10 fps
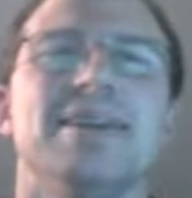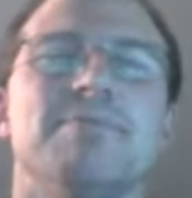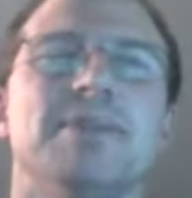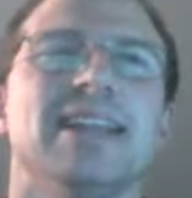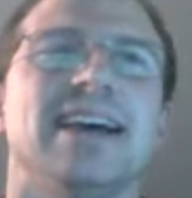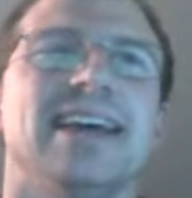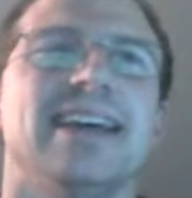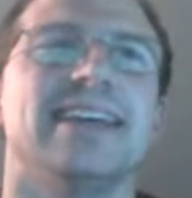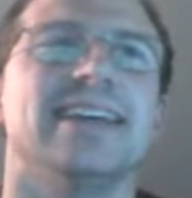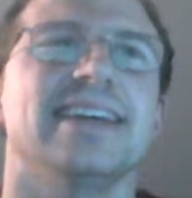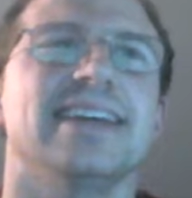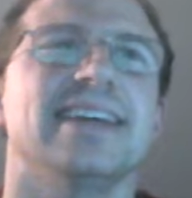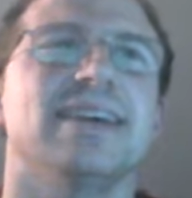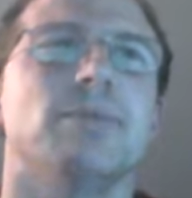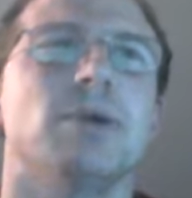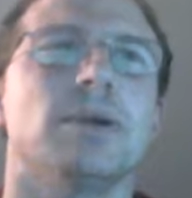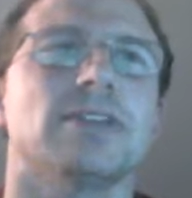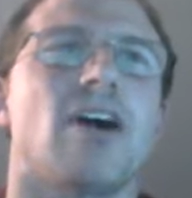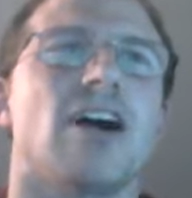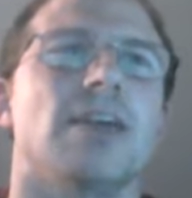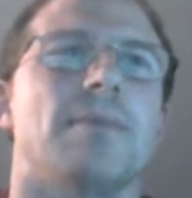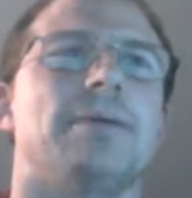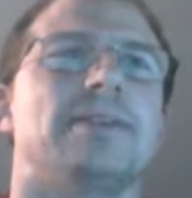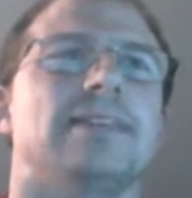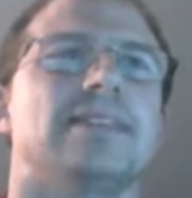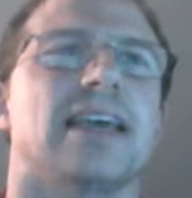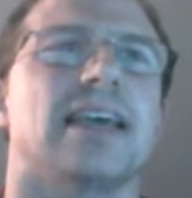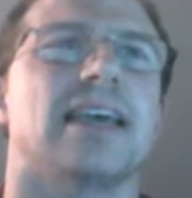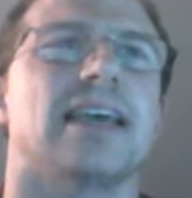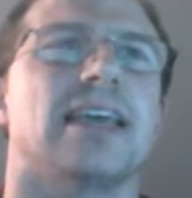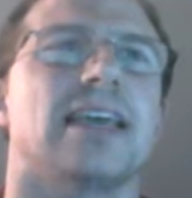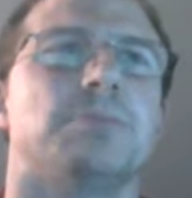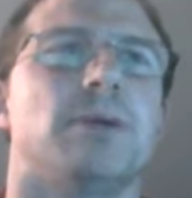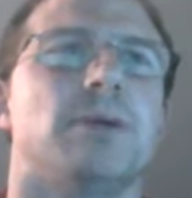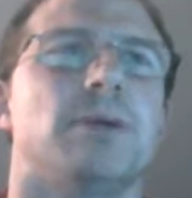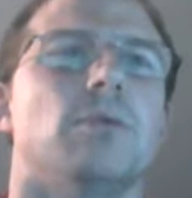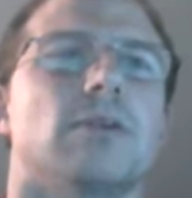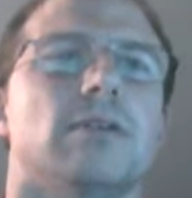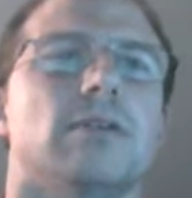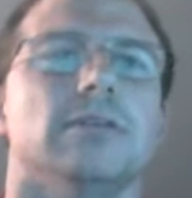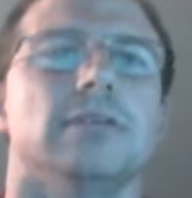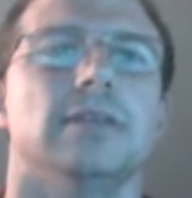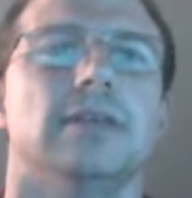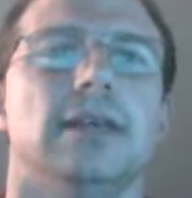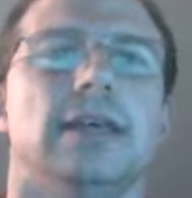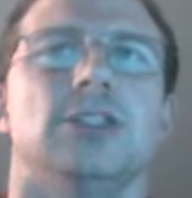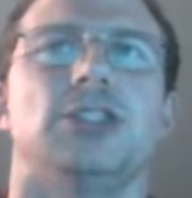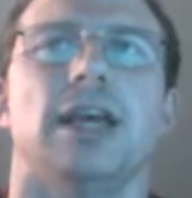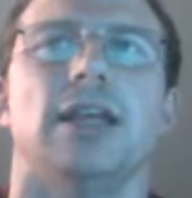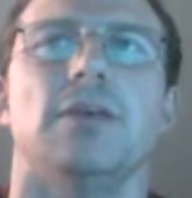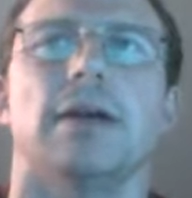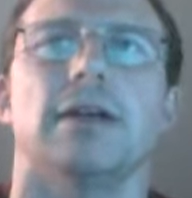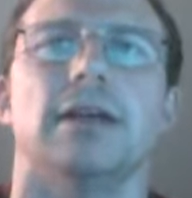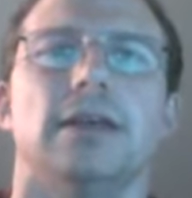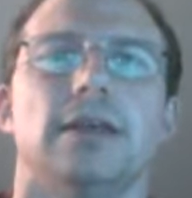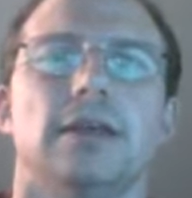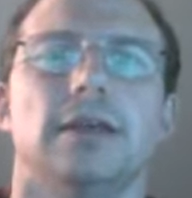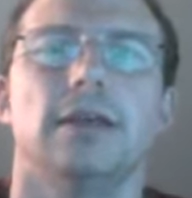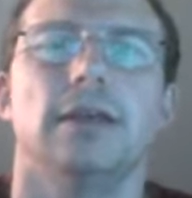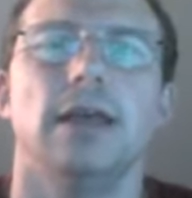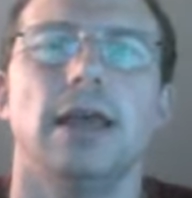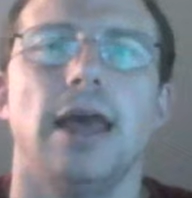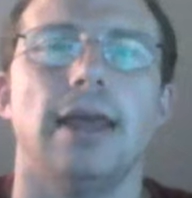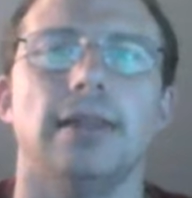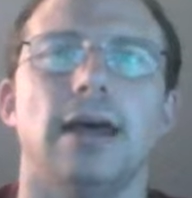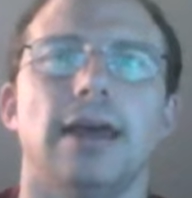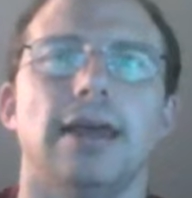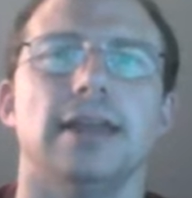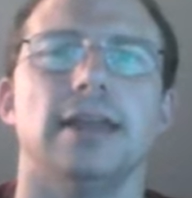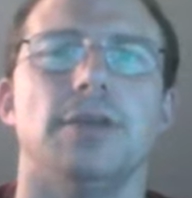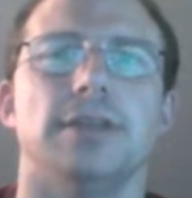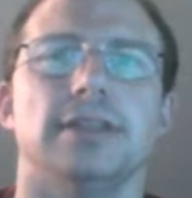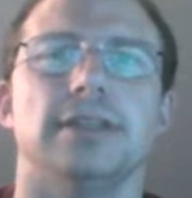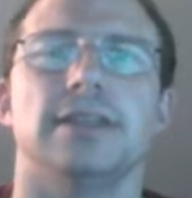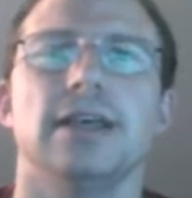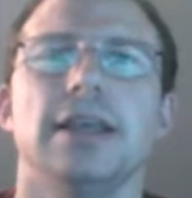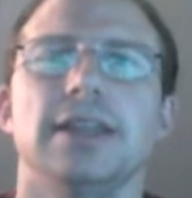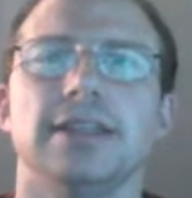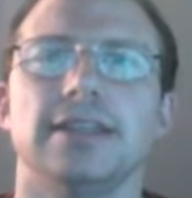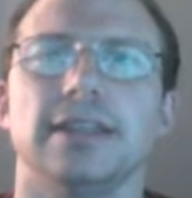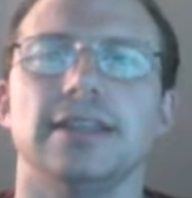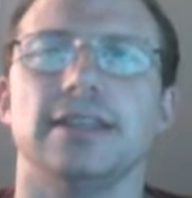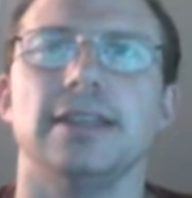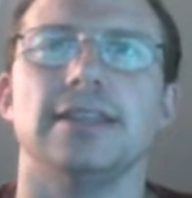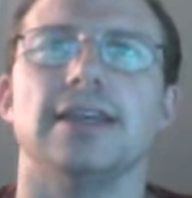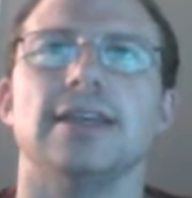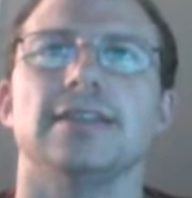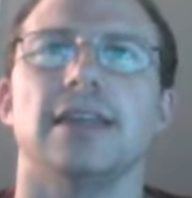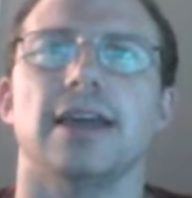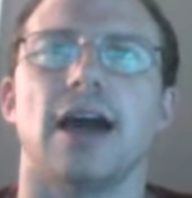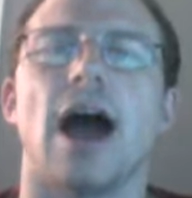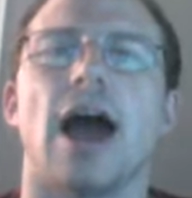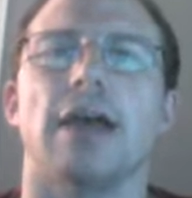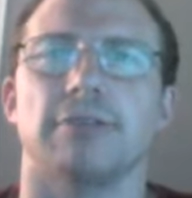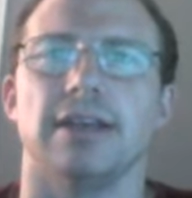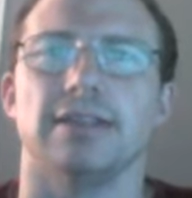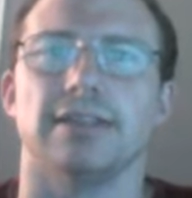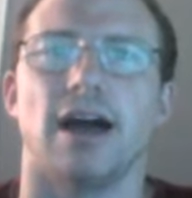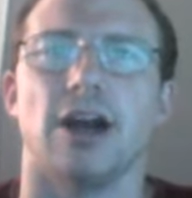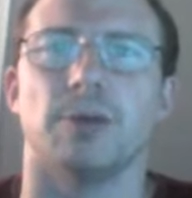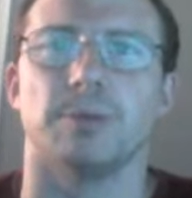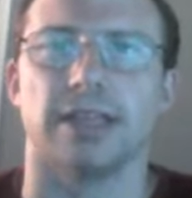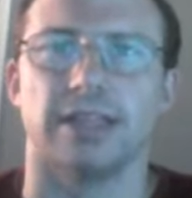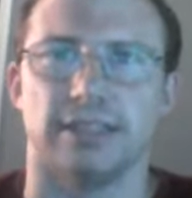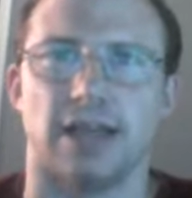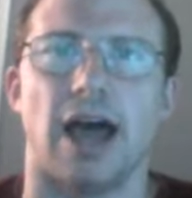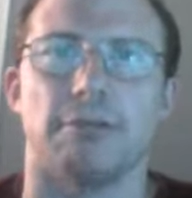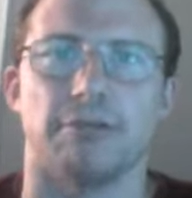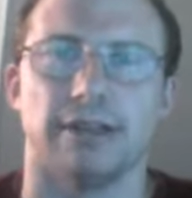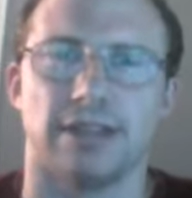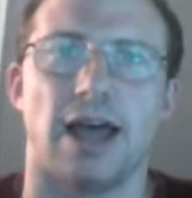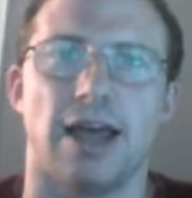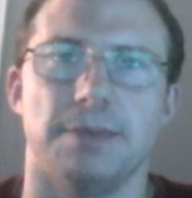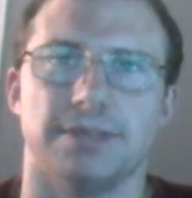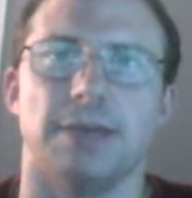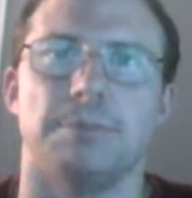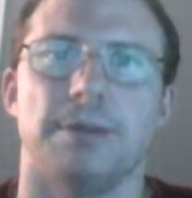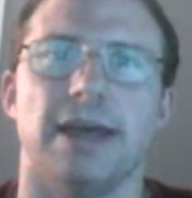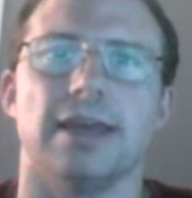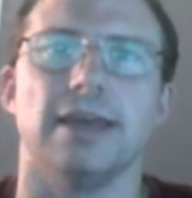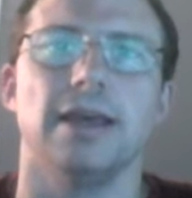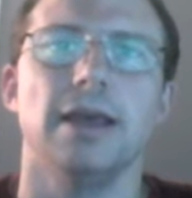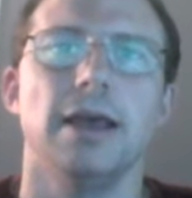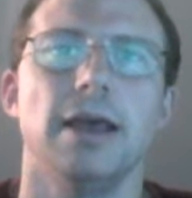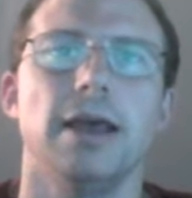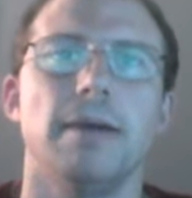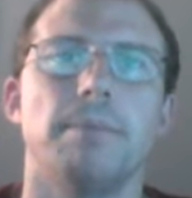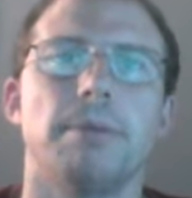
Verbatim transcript: But like we were talking about as the second best player in the world in January. Yeah. And like it, you know, this is this is this is like a high risk. 100% this is a high risk, high upside pick. Mm-hmm.